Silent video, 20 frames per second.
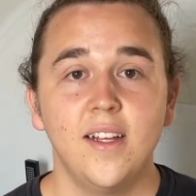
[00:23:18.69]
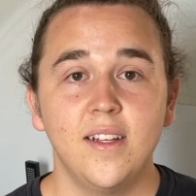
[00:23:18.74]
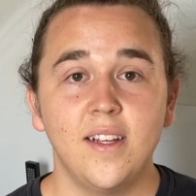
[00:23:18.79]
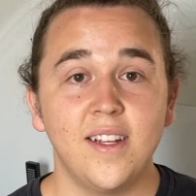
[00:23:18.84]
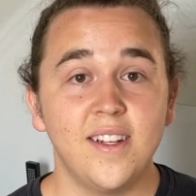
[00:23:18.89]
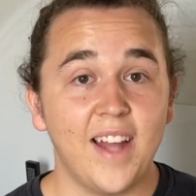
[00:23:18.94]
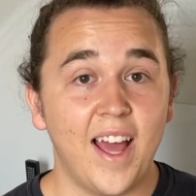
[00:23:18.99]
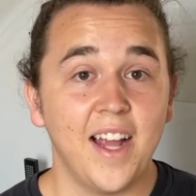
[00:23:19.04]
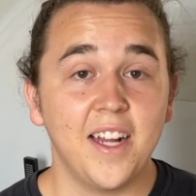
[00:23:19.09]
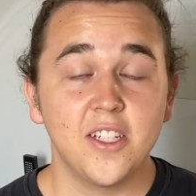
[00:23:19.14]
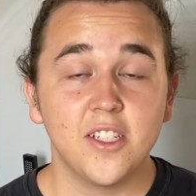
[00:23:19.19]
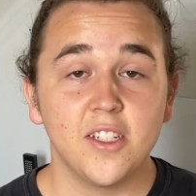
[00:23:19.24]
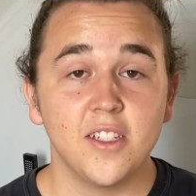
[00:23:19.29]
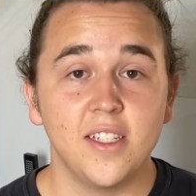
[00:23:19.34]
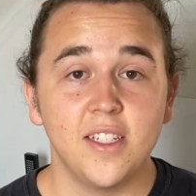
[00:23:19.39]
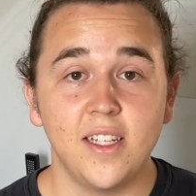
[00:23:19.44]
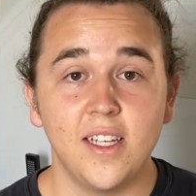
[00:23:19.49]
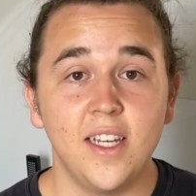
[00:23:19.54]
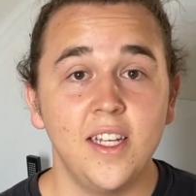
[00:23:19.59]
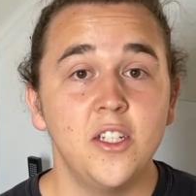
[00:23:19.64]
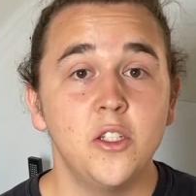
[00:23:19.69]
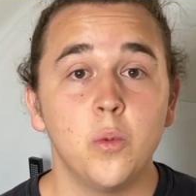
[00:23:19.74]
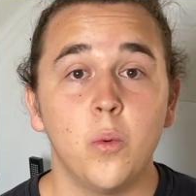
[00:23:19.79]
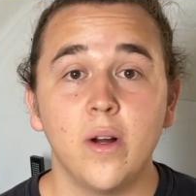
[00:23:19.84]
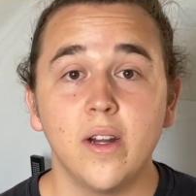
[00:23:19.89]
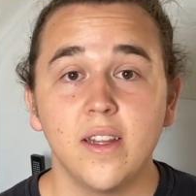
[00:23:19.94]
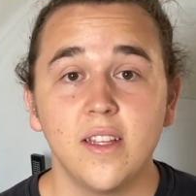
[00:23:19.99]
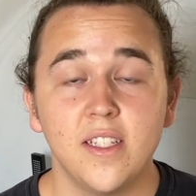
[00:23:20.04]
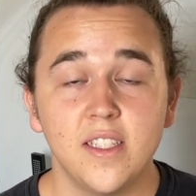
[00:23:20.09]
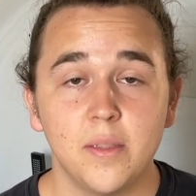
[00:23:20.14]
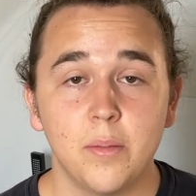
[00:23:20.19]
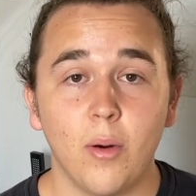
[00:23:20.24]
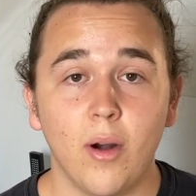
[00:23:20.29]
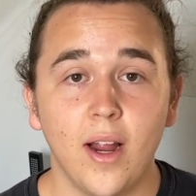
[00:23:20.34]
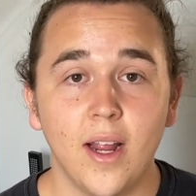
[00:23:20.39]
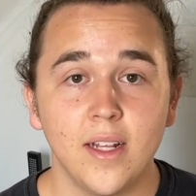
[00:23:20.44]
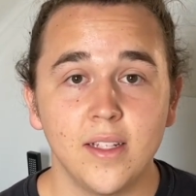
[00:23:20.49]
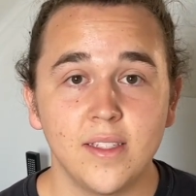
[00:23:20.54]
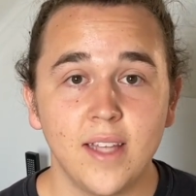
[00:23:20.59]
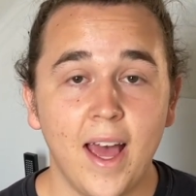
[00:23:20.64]
And actually, each one of these
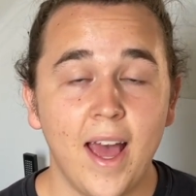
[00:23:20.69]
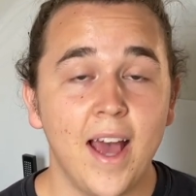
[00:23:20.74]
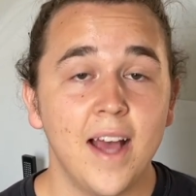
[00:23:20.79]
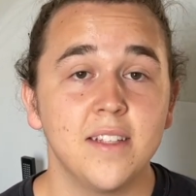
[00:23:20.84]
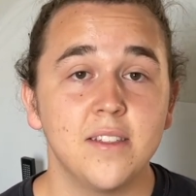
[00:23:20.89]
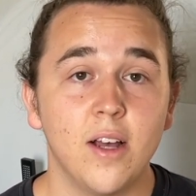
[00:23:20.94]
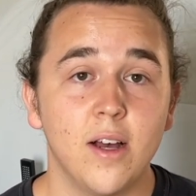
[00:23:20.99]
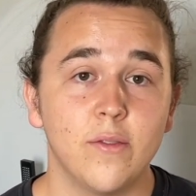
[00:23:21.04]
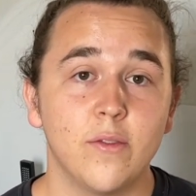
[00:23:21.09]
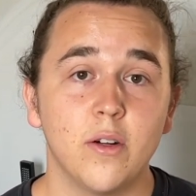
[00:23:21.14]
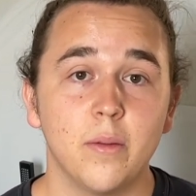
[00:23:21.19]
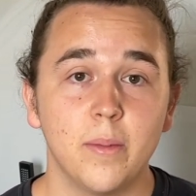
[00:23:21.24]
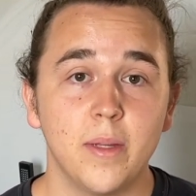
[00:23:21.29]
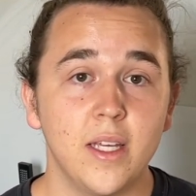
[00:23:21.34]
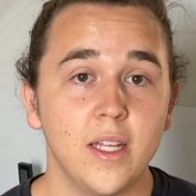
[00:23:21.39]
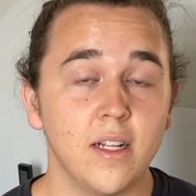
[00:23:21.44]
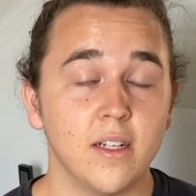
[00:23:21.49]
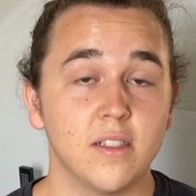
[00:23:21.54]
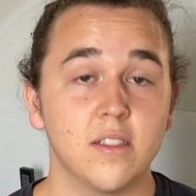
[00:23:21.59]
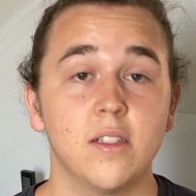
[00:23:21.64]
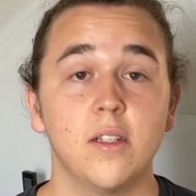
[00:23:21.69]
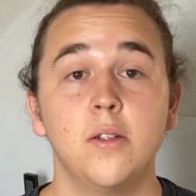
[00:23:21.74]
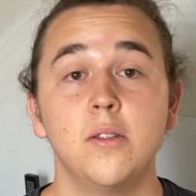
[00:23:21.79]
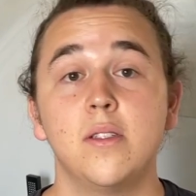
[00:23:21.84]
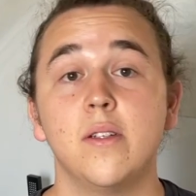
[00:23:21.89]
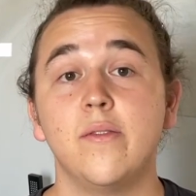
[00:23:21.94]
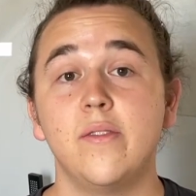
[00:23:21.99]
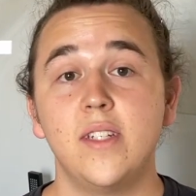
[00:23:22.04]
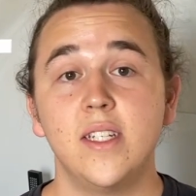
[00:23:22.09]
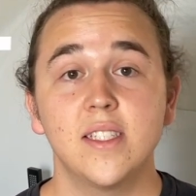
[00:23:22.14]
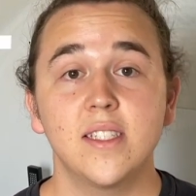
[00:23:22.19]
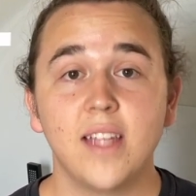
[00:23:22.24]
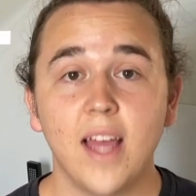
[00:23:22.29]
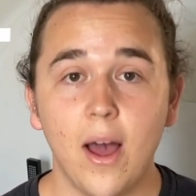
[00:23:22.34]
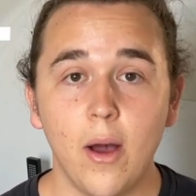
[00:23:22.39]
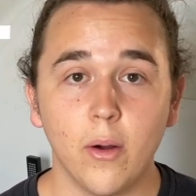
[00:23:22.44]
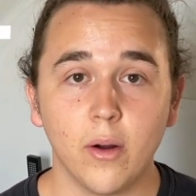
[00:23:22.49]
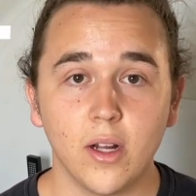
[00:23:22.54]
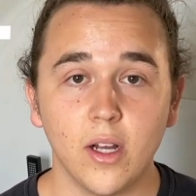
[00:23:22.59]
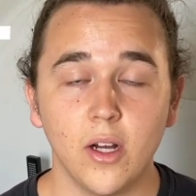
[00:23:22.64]
brands has offered me an exclusive
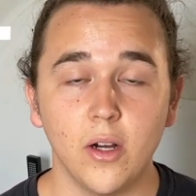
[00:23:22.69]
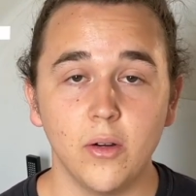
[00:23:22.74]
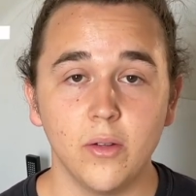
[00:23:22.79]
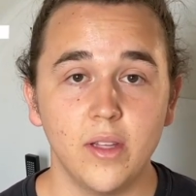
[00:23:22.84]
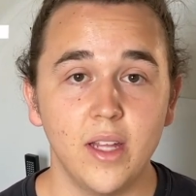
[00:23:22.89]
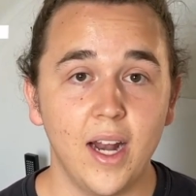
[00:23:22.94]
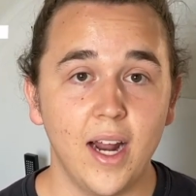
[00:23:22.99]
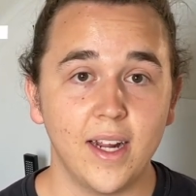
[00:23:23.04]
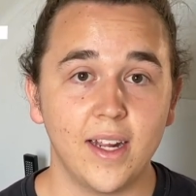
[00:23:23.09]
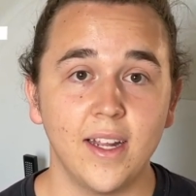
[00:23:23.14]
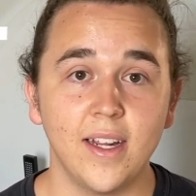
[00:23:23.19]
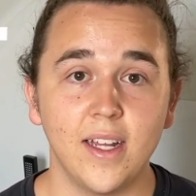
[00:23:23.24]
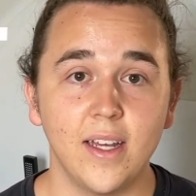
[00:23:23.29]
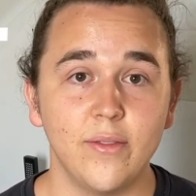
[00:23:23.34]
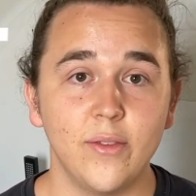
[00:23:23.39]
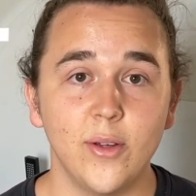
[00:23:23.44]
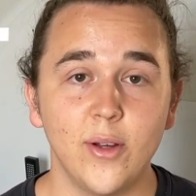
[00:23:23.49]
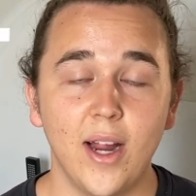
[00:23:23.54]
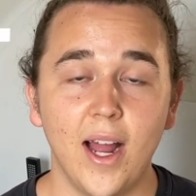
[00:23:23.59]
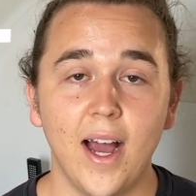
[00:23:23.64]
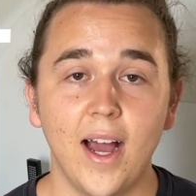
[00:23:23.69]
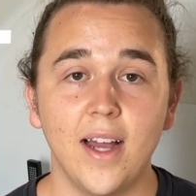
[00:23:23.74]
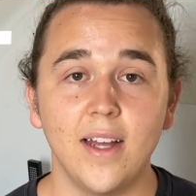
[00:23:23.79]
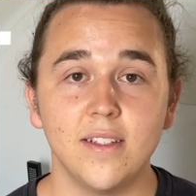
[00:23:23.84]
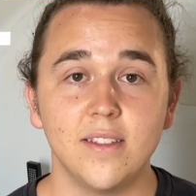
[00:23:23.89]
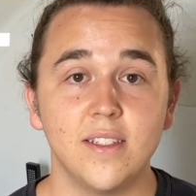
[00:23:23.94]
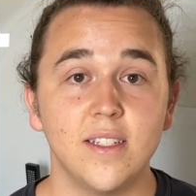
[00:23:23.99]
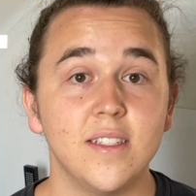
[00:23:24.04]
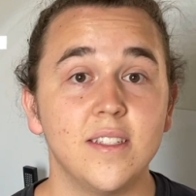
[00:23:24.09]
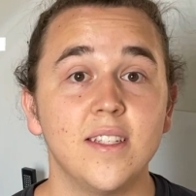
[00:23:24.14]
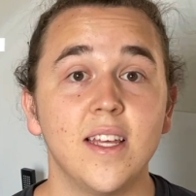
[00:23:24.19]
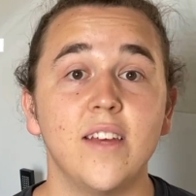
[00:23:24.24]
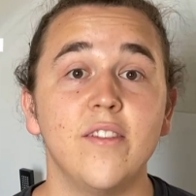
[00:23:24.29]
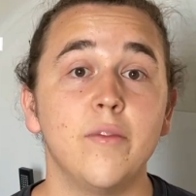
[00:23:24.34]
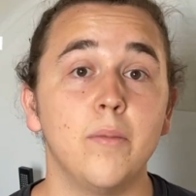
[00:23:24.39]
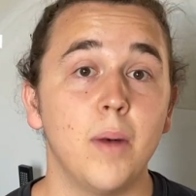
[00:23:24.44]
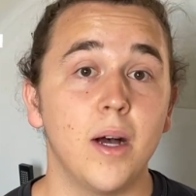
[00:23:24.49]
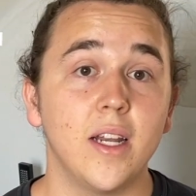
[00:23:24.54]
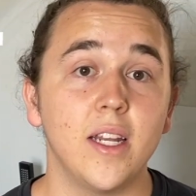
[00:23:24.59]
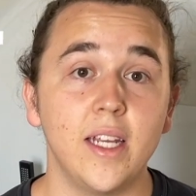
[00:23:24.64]
discount code that I can give you guys to
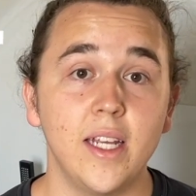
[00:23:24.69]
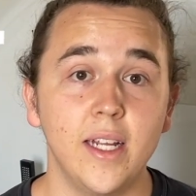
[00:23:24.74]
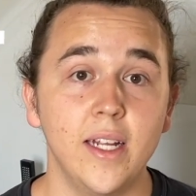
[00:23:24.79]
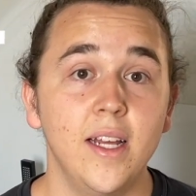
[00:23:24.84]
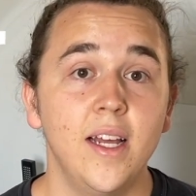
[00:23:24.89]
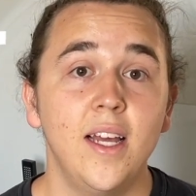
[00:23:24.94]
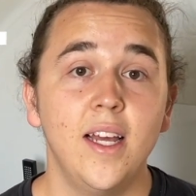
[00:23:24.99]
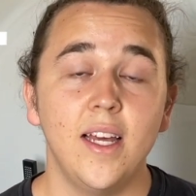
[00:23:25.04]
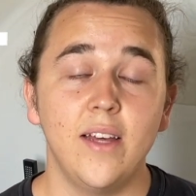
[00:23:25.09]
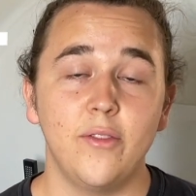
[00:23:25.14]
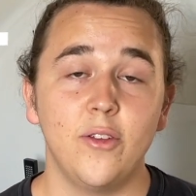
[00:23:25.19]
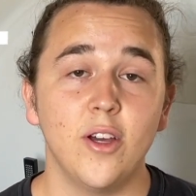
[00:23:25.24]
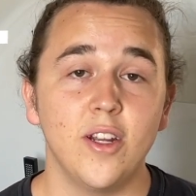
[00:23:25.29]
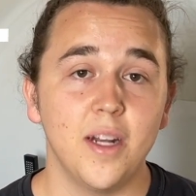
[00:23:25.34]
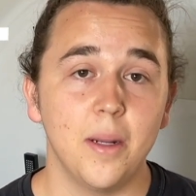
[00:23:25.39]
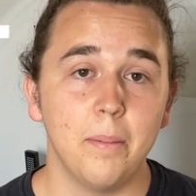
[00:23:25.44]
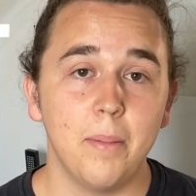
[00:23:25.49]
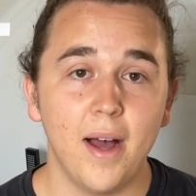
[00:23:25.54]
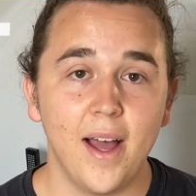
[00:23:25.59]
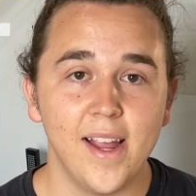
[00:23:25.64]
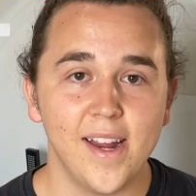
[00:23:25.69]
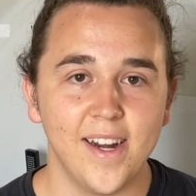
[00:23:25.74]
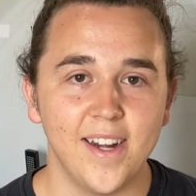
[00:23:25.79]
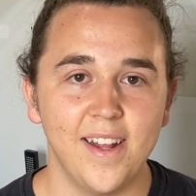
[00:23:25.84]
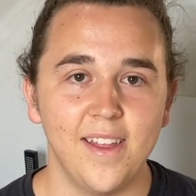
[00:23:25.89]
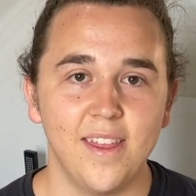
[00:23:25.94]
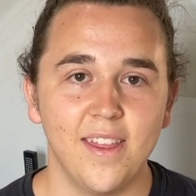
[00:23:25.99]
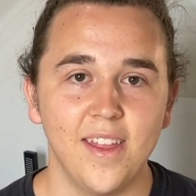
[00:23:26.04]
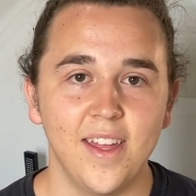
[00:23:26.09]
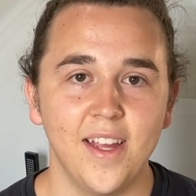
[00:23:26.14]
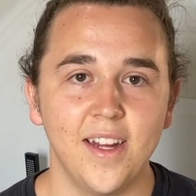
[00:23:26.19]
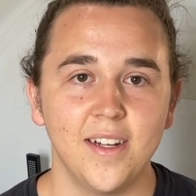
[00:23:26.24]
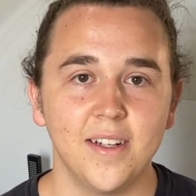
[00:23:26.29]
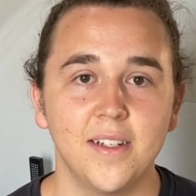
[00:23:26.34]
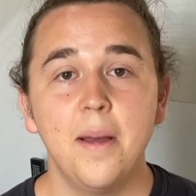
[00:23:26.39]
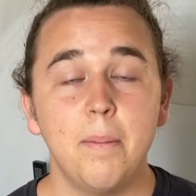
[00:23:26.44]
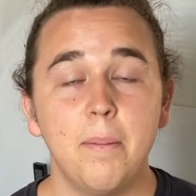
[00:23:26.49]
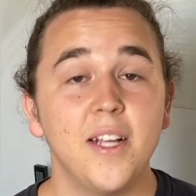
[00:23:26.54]
save money if you end up buying anything.